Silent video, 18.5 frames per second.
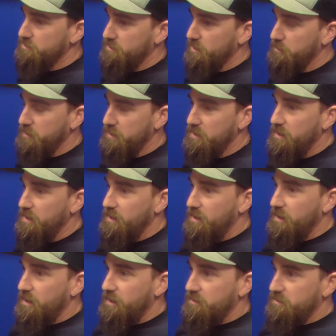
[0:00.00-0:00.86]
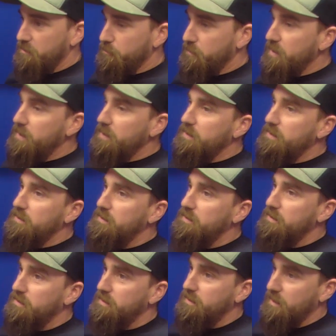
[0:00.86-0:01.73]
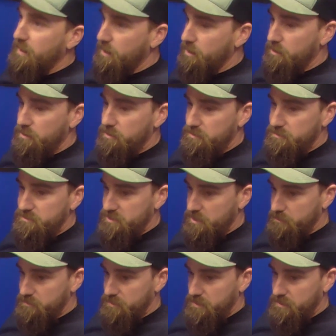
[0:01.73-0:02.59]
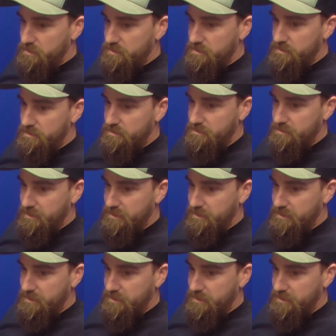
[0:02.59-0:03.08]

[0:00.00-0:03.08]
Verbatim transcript: St- I mean, to me, I heard something.